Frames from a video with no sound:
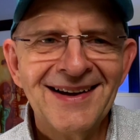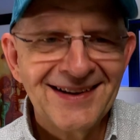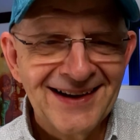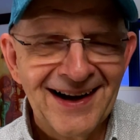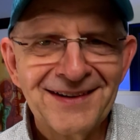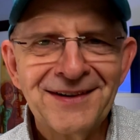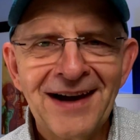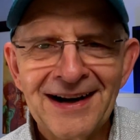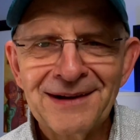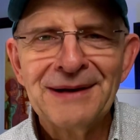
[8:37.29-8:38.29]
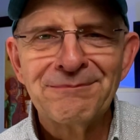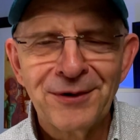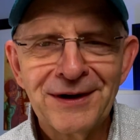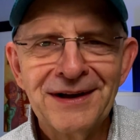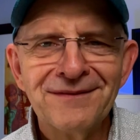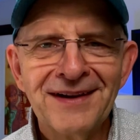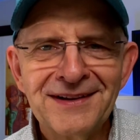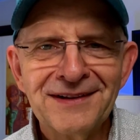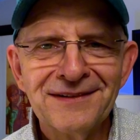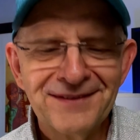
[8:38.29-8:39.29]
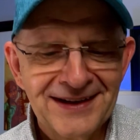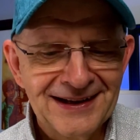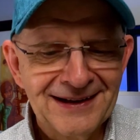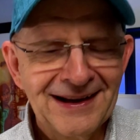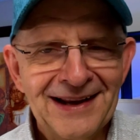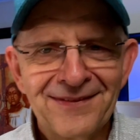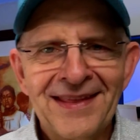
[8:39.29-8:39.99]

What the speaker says: you got to get pretty inventive and